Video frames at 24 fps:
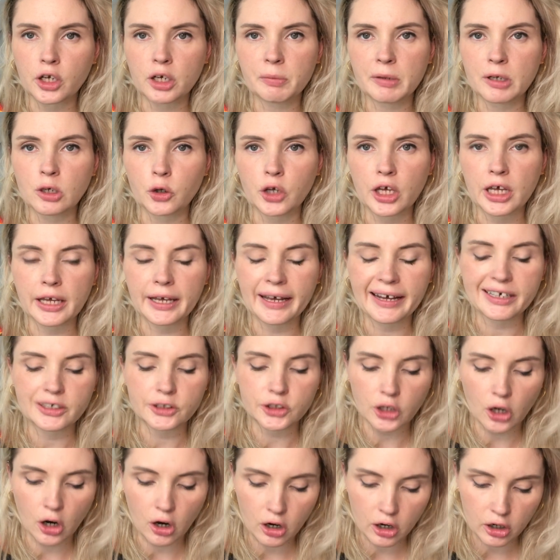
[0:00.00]
be looking at
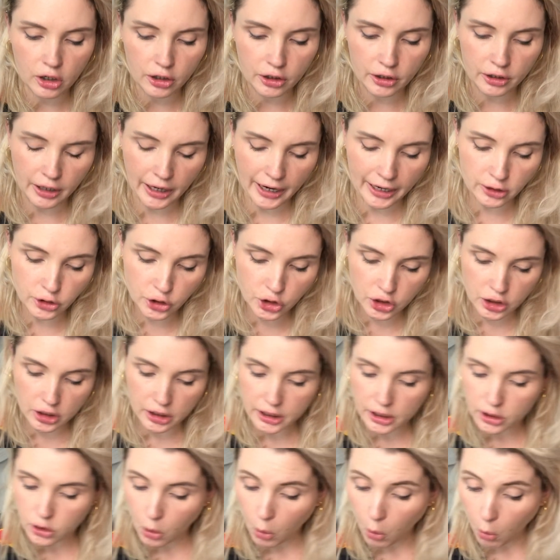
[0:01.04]
are
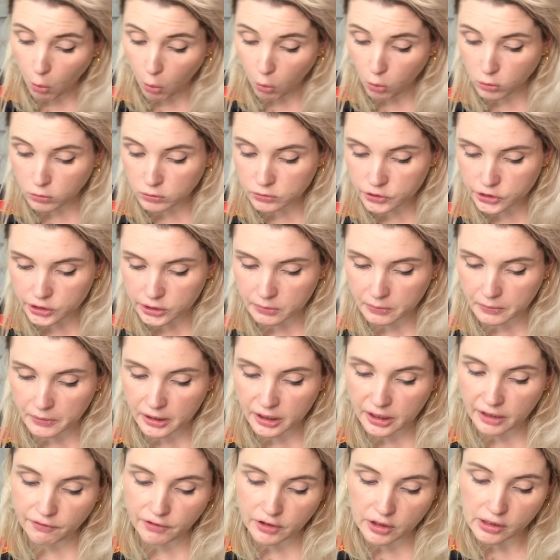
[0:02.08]
actually called, and I'm going to
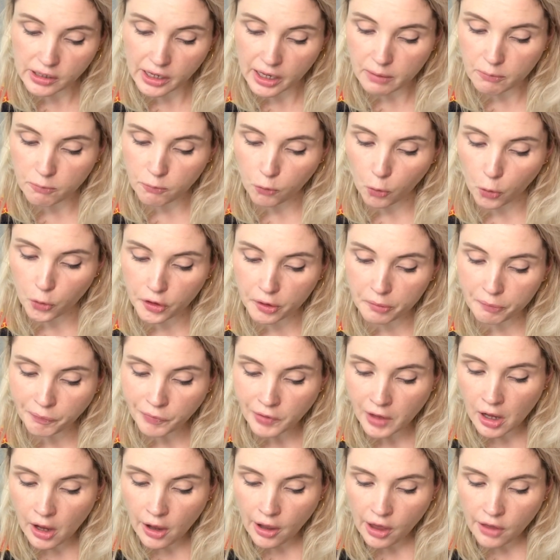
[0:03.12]
give you the name for them,
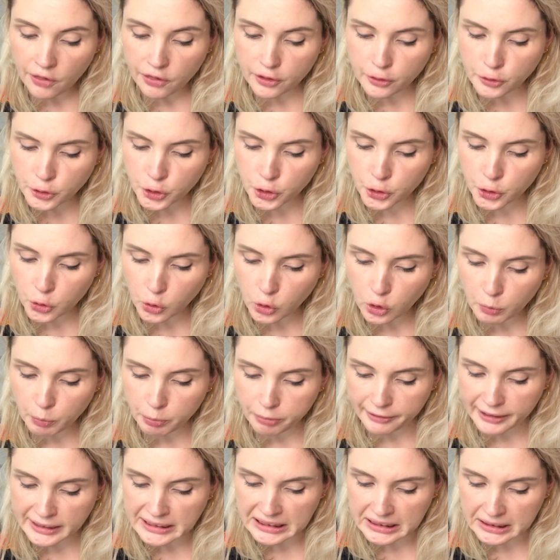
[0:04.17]
the J'adore
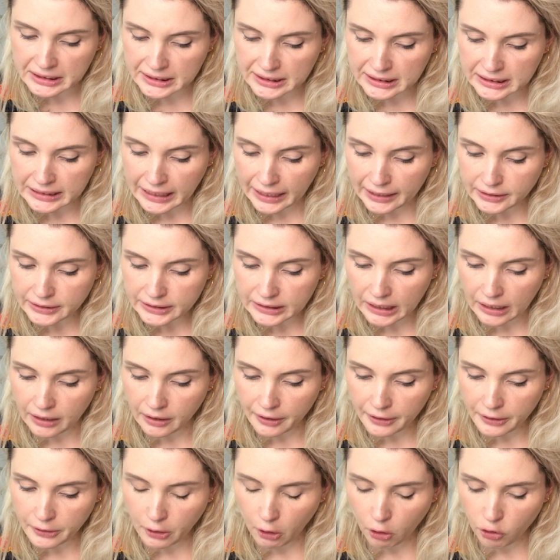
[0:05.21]
Bracelet Set, and
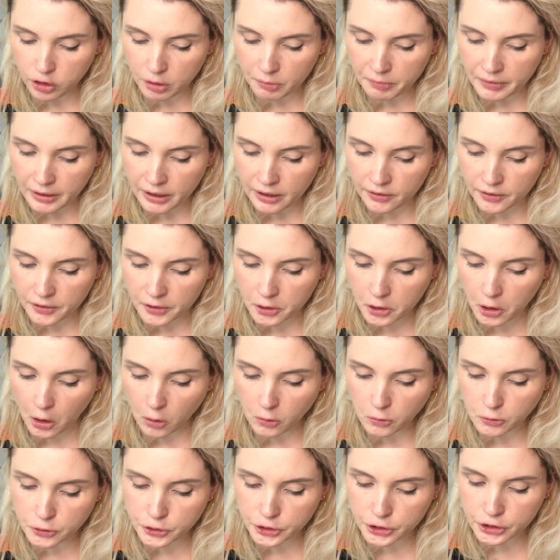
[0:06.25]
I got them in the
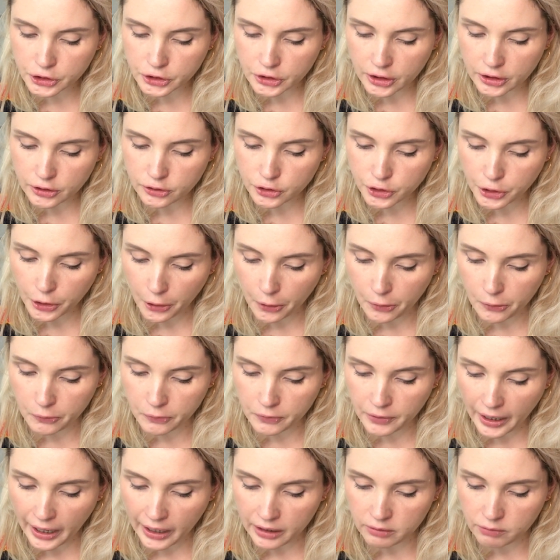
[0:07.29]
gold
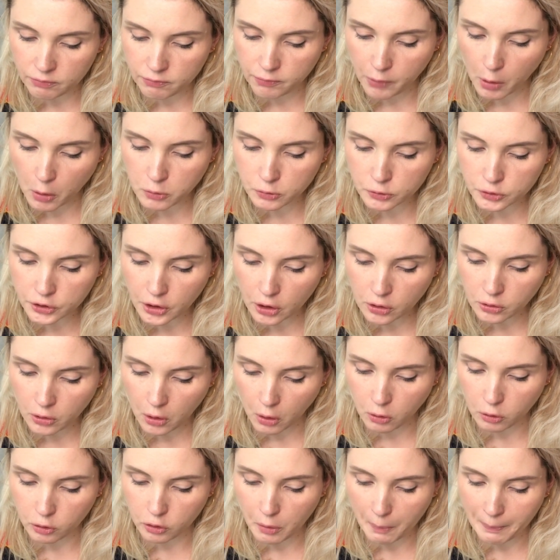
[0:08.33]
tone and rose
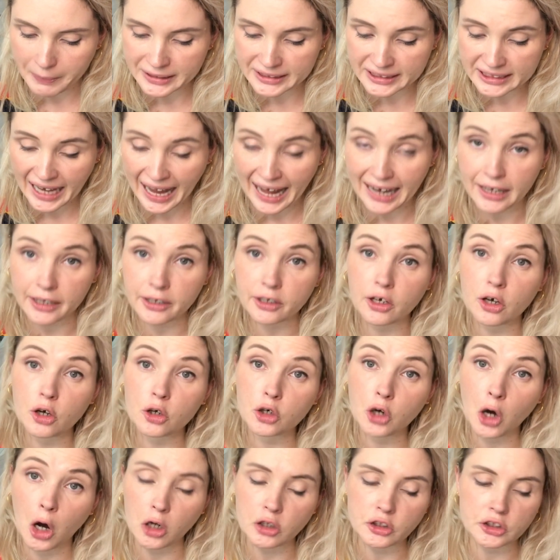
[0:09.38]
gold metallic
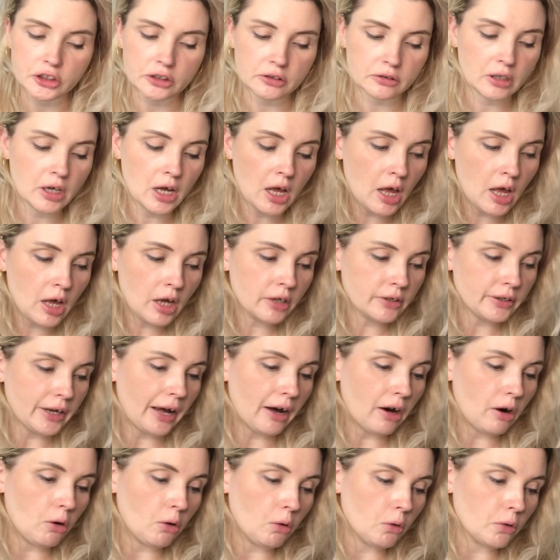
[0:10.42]
cotton.
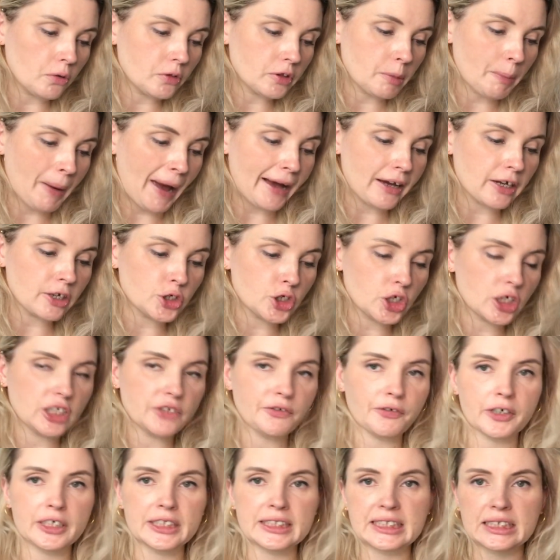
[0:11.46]
Now, the packaging is
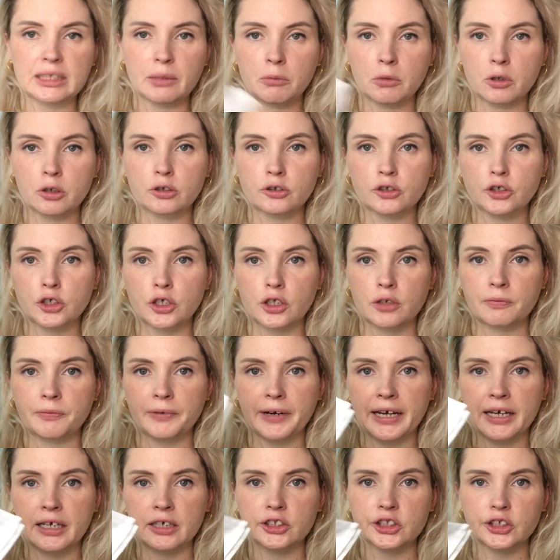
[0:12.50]
very similar to the
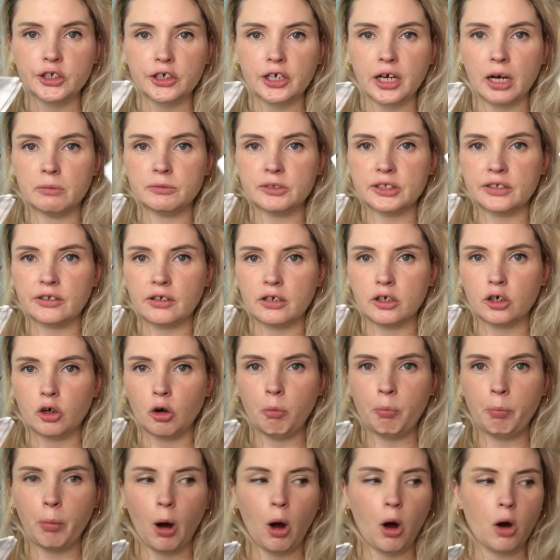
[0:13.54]
ring, so it comes in a
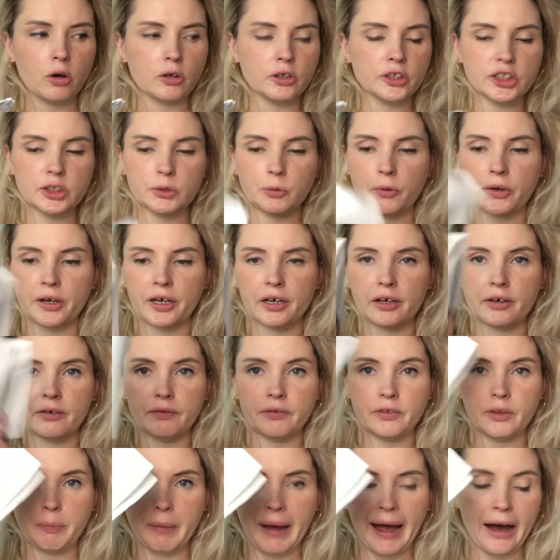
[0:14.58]
little box
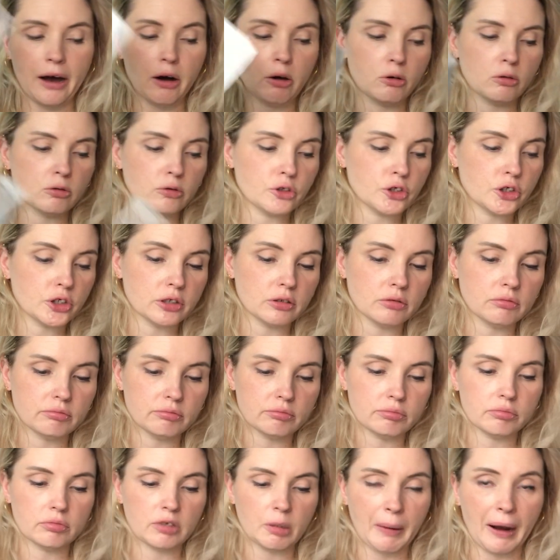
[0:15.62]
with the pouch, and
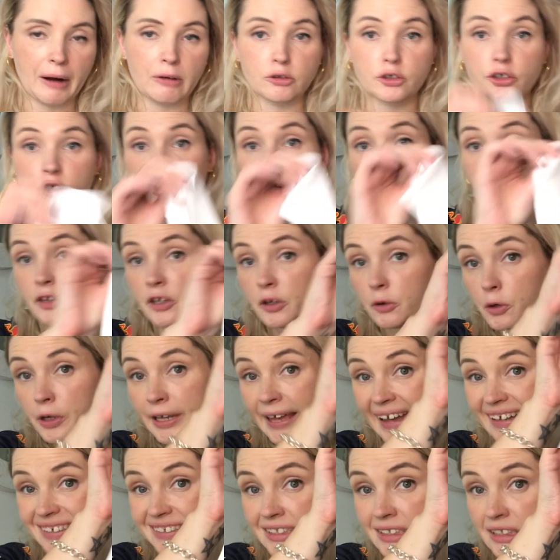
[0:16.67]
the pouch has got the
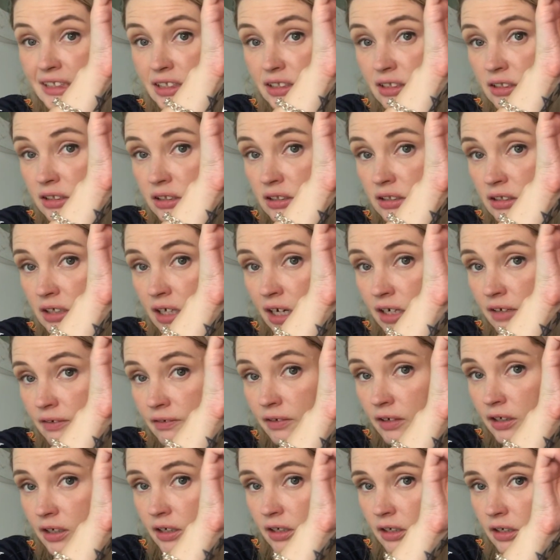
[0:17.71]
organza kind of
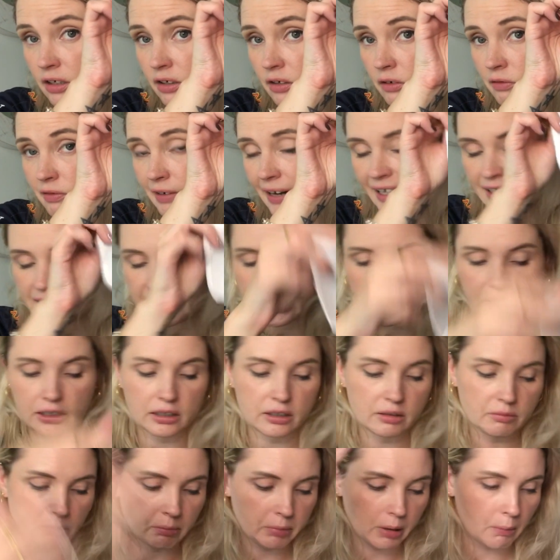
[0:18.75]
like, you know, netting in
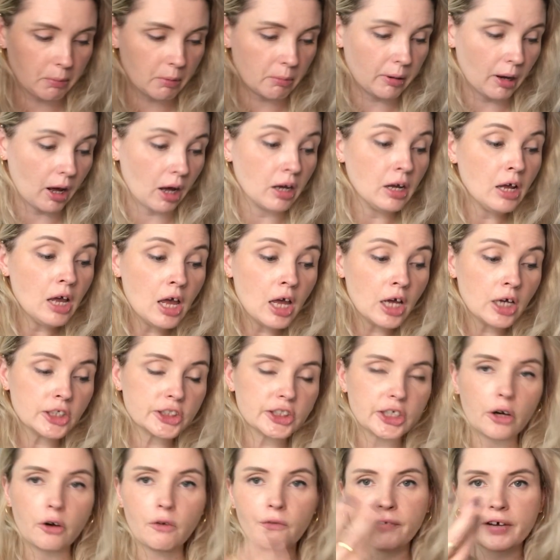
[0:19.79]
it and blah, blah, blah.
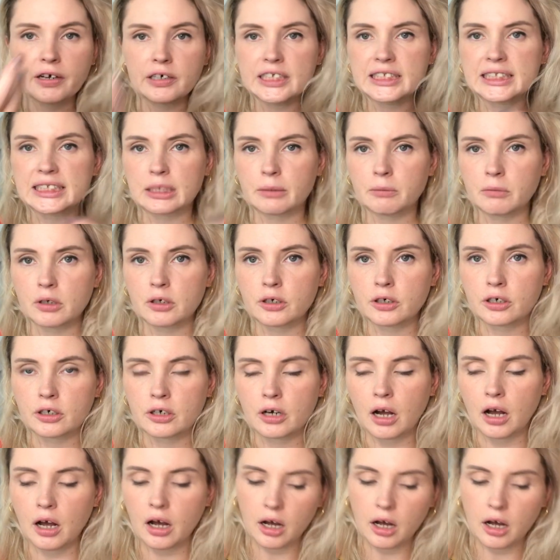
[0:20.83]
So very similar